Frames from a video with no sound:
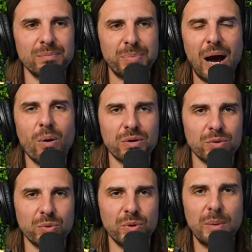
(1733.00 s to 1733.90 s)
power
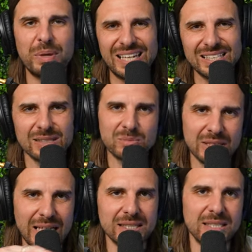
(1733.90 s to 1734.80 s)
through and let me get some
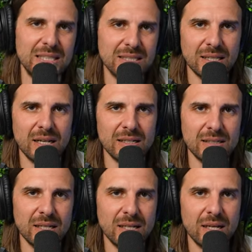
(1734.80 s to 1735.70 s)
sightseeing done.
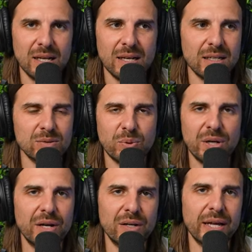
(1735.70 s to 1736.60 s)
Cause we're
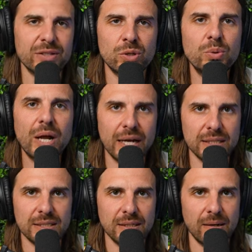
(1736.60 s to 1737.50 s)
here like 2
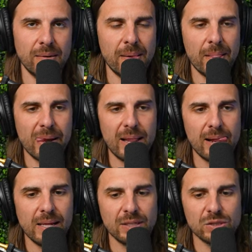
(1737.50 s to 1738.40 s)
days, you know?
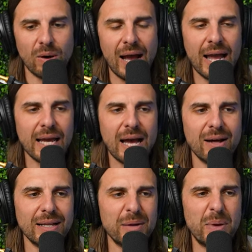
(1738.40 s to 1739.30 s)
So I hang
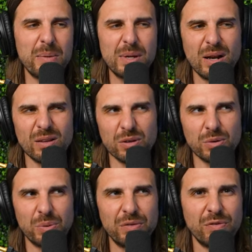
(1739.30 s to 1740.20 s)
out like maybe another
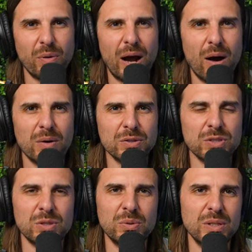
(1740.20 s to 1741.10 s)
3-4
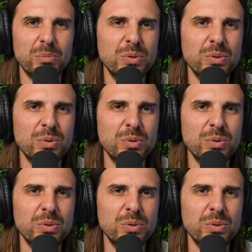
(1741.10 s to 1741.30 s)
hours doing the